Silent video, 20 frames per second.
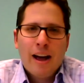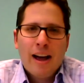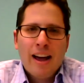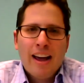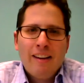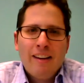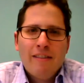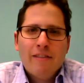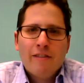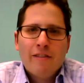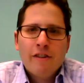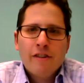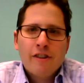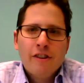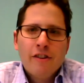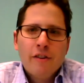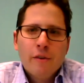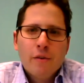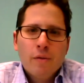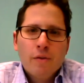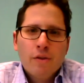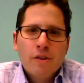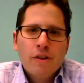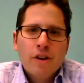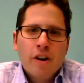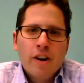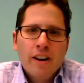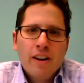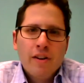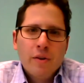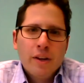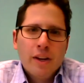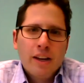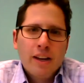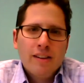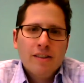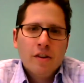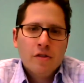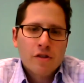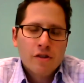I first started
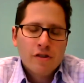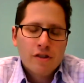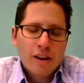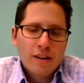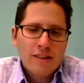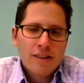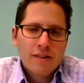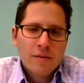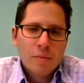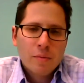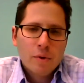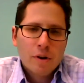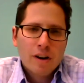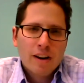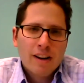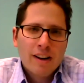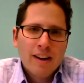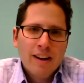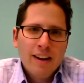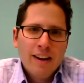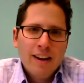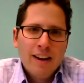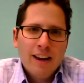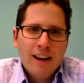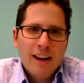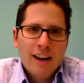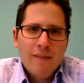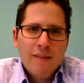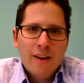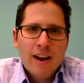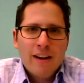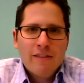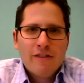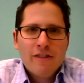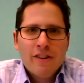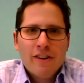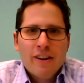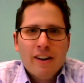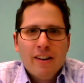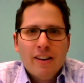doing social justice work
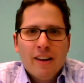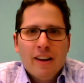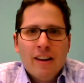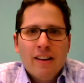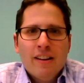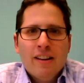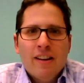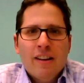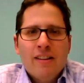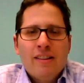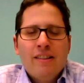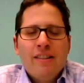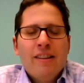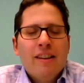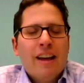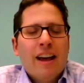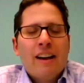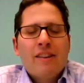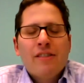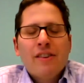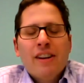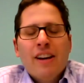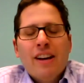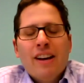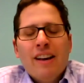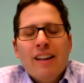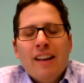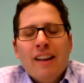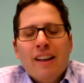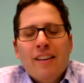after actually a